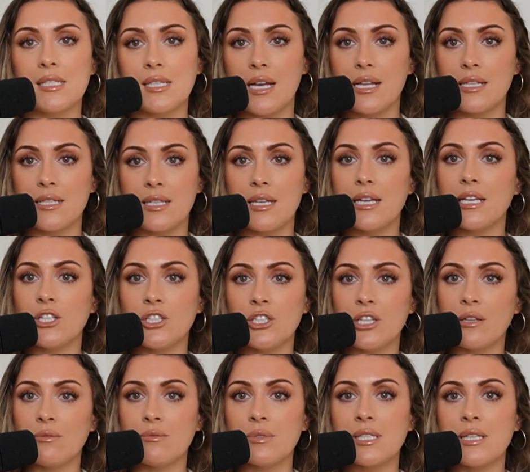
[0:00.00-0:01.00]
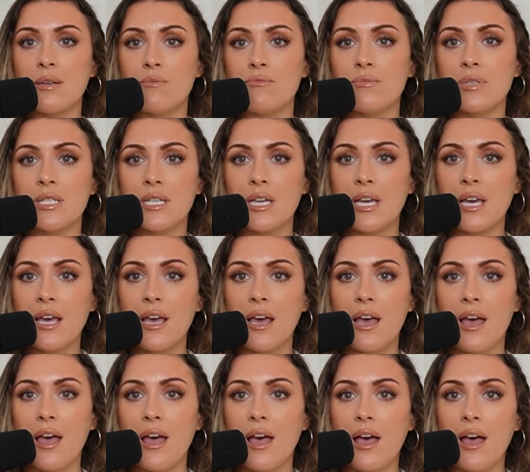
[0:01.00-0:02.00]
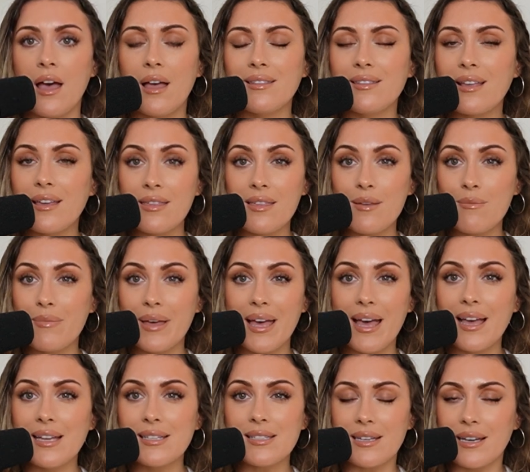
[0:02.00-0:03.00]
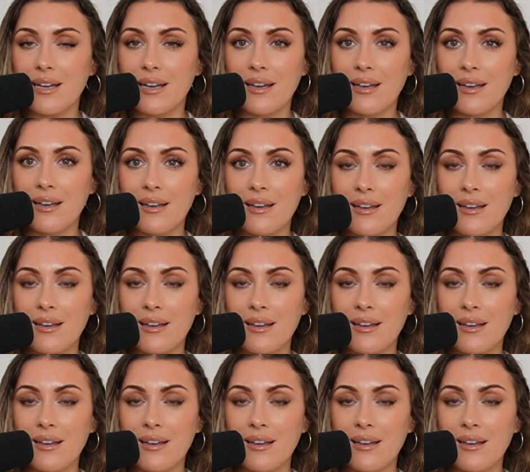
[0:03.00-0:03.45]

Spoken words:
sensation with somebody, nothing better.